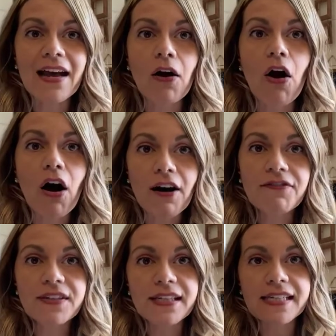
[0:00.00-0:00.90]

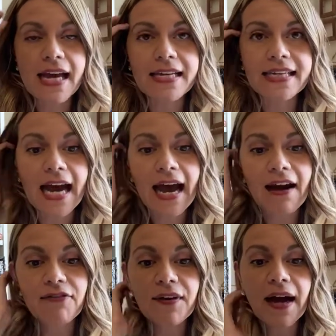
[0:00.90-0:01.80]
often tend to
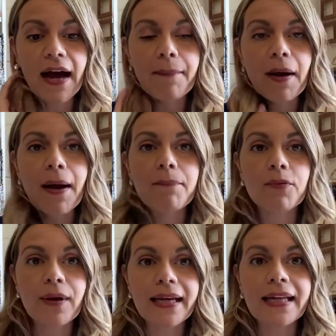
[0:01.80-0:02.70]
have a
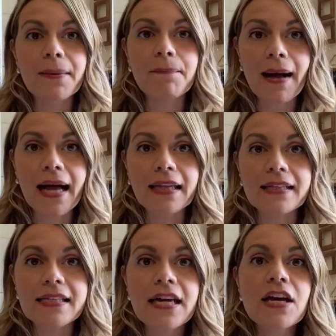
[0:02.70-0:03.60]
brain imbalance.